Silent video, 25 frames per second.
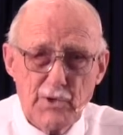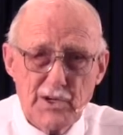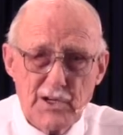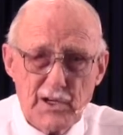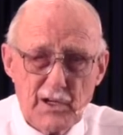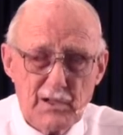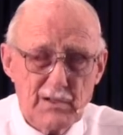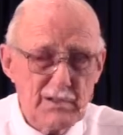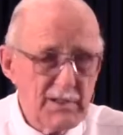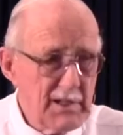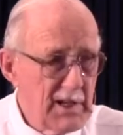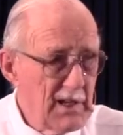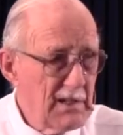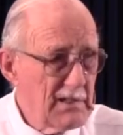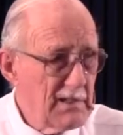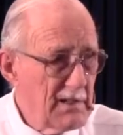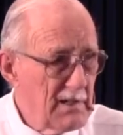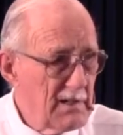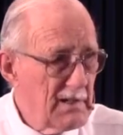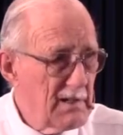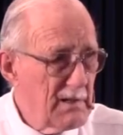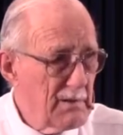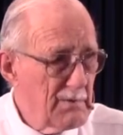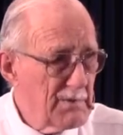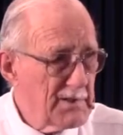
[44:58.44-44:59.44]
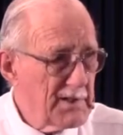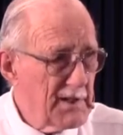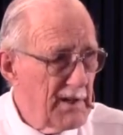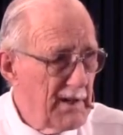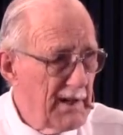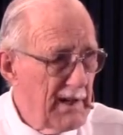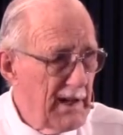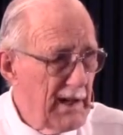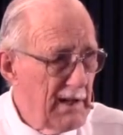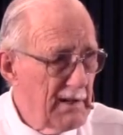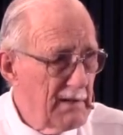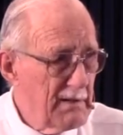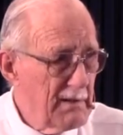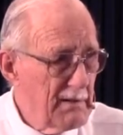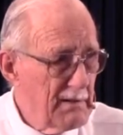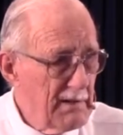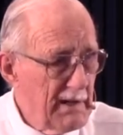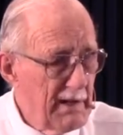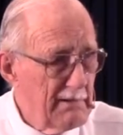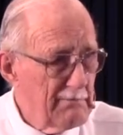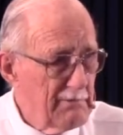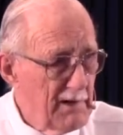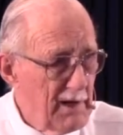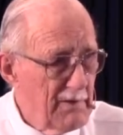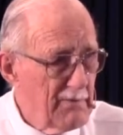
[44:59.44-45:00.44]
I wish I could tell you that it was going to
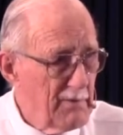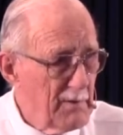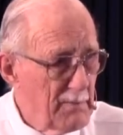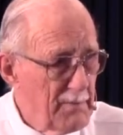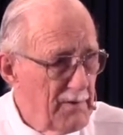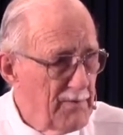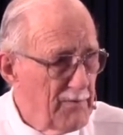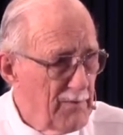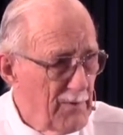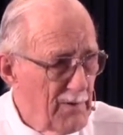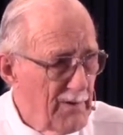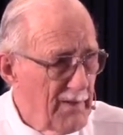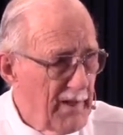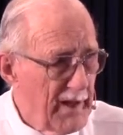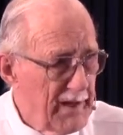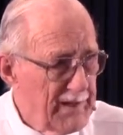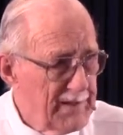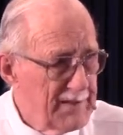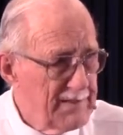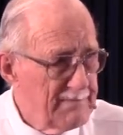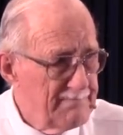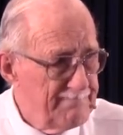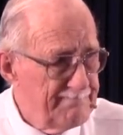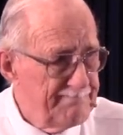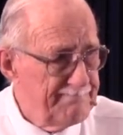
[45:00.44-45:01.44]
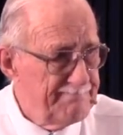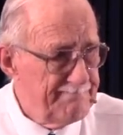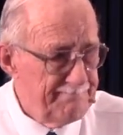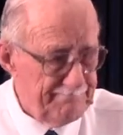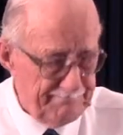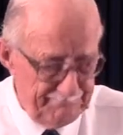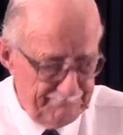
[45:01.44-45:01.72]
get rid of it before then.